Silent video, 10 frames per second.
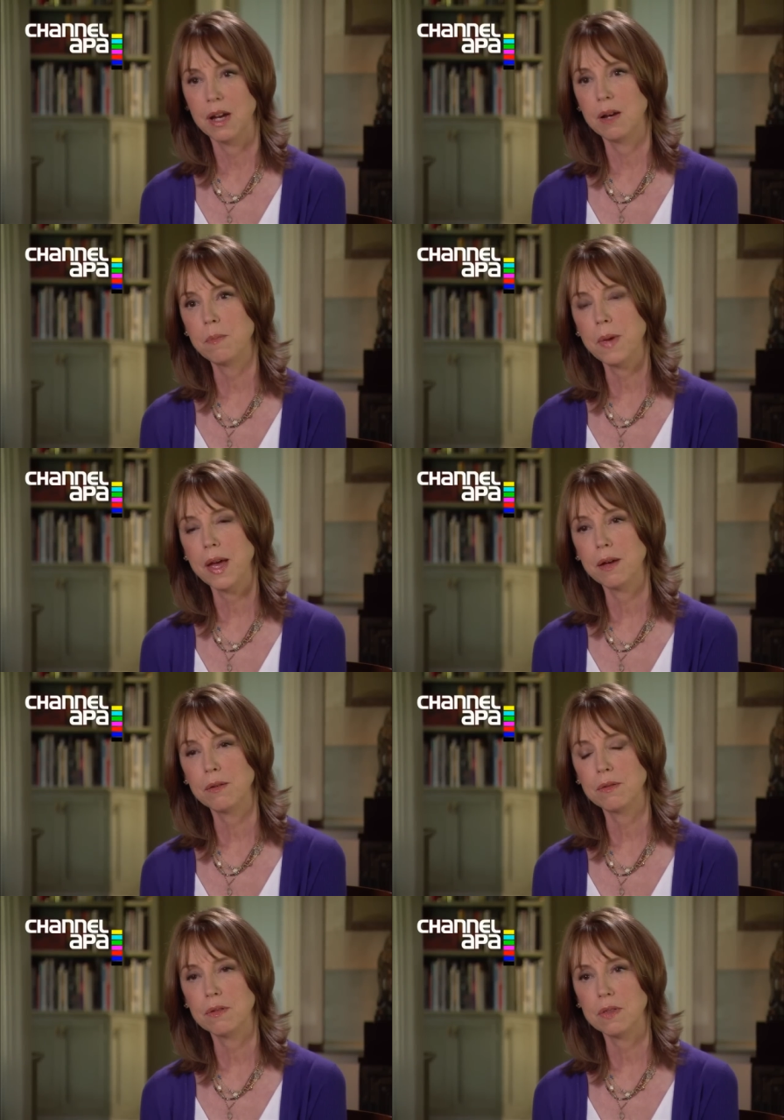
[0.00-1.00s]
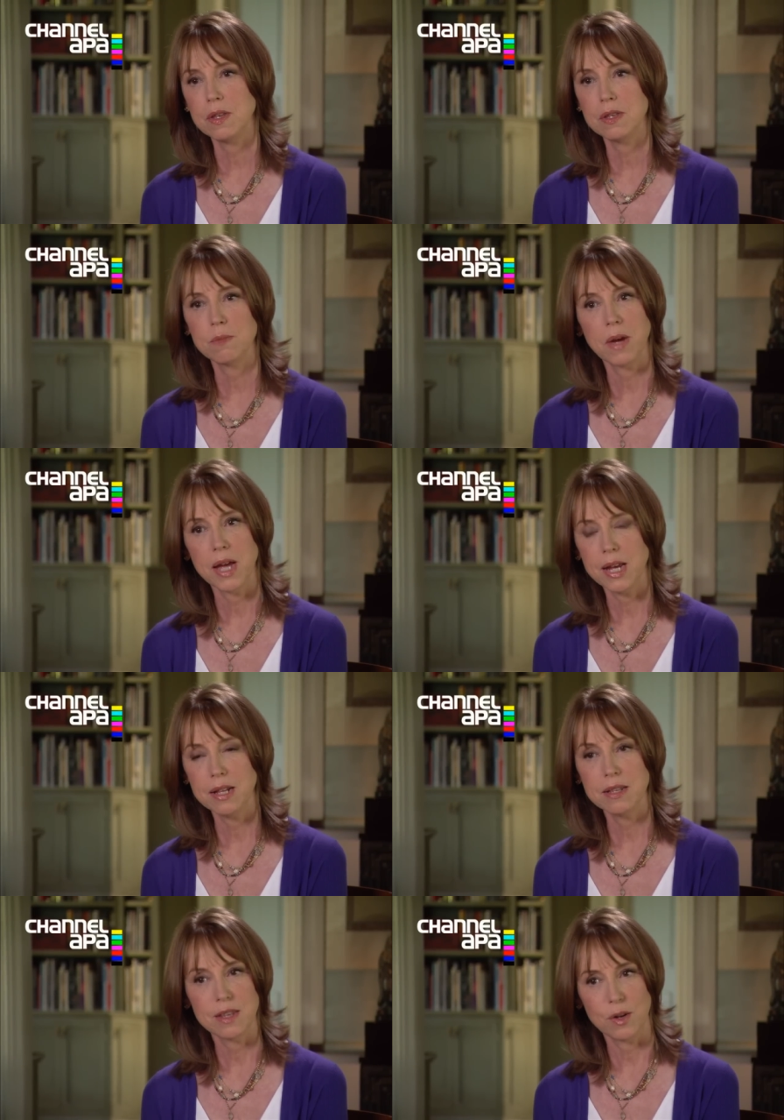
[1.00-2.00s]
about these
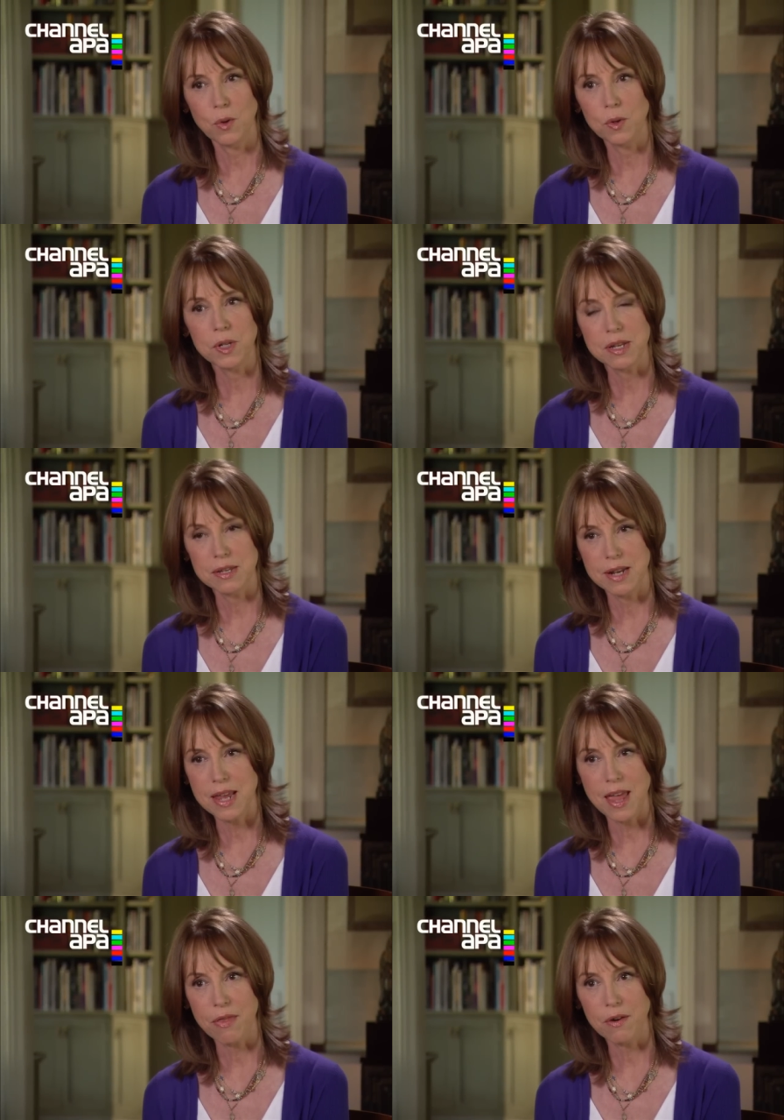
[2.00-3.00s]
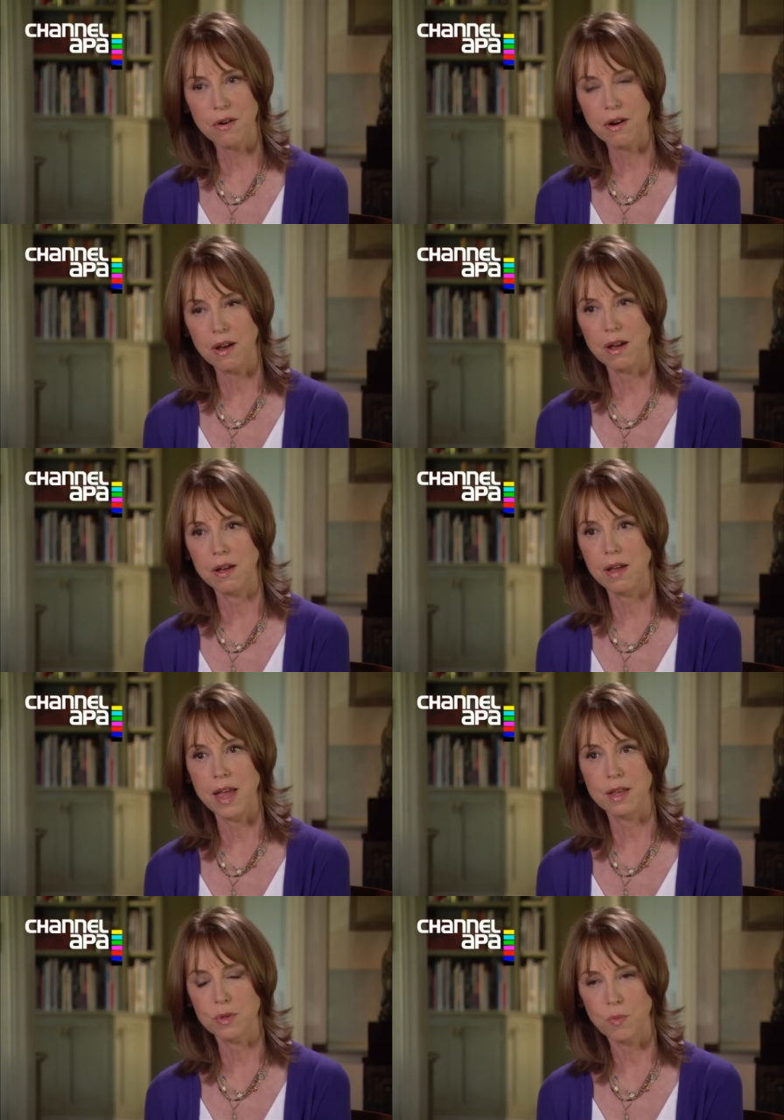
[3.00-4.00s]
binds that hold us together uh,
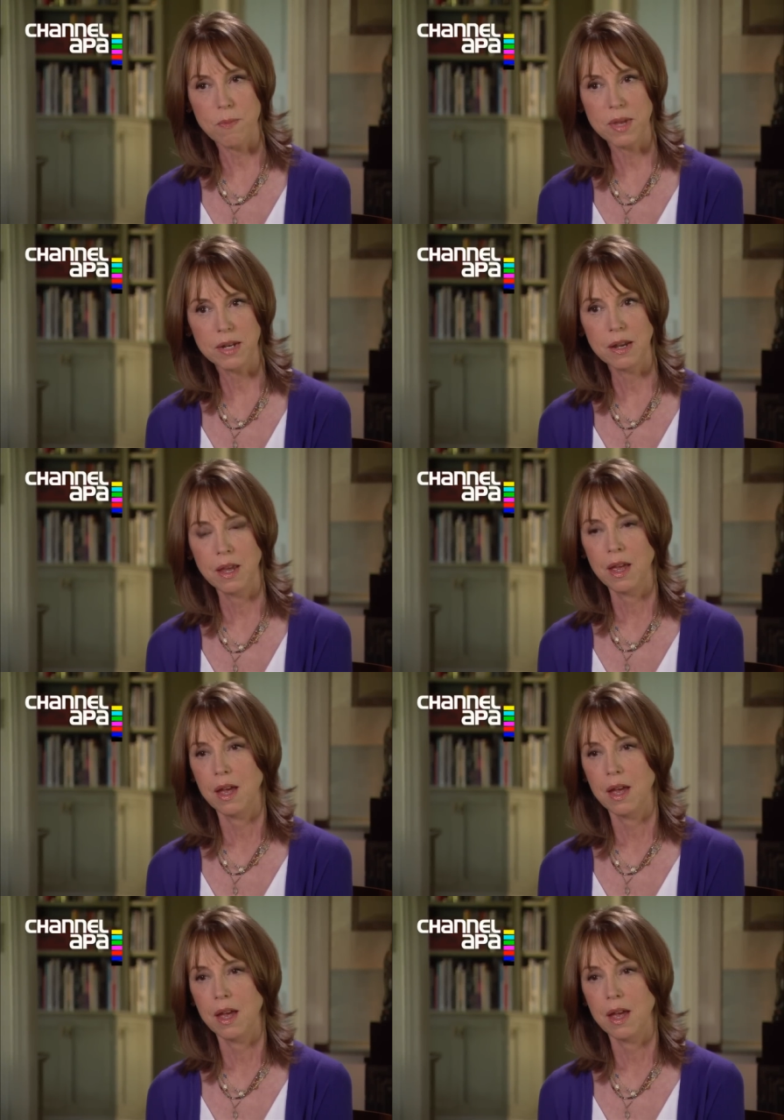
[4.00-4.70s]
as women.